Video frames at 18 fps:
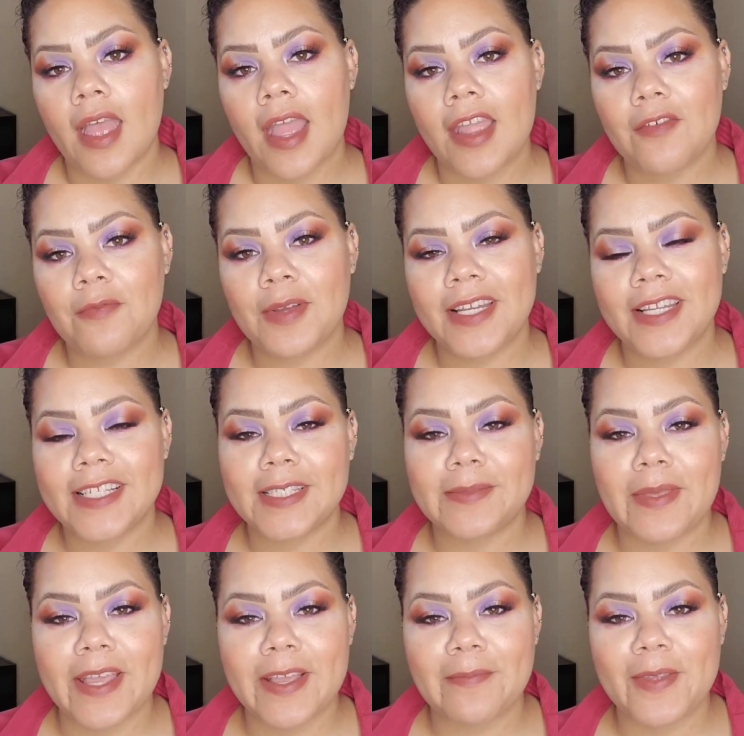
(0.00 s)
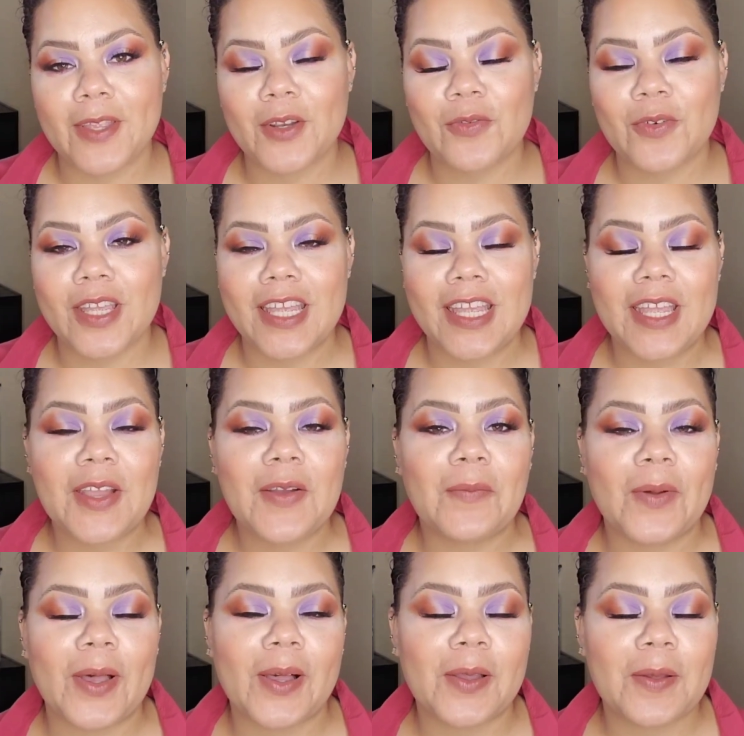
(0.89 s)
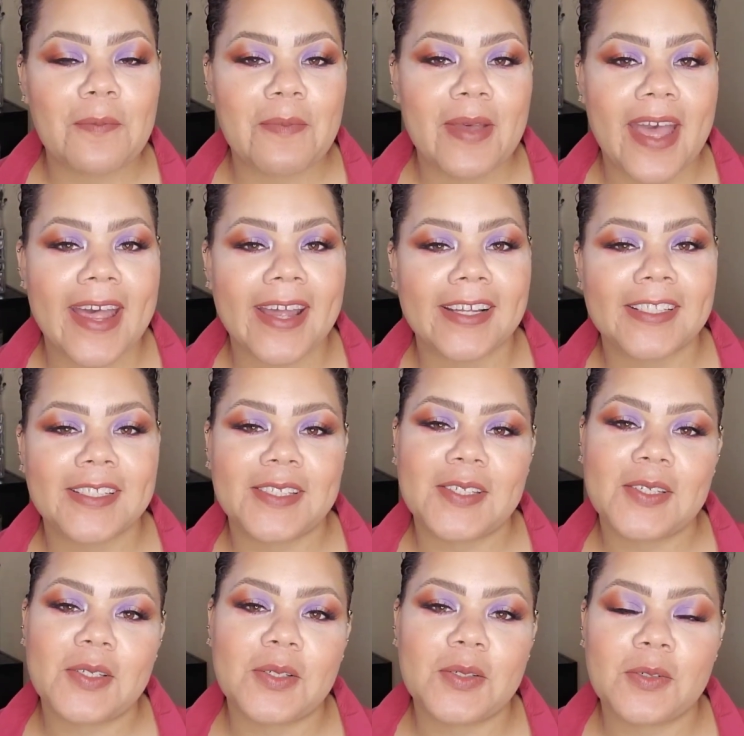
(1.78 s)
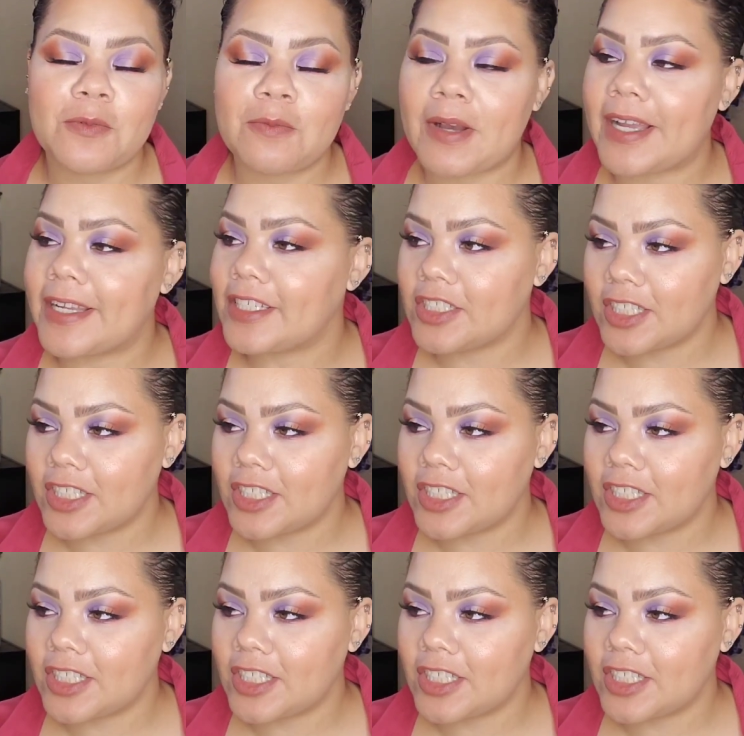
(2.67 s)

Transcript: Hey everybody, it's Makeup Menaree. Welcome back to my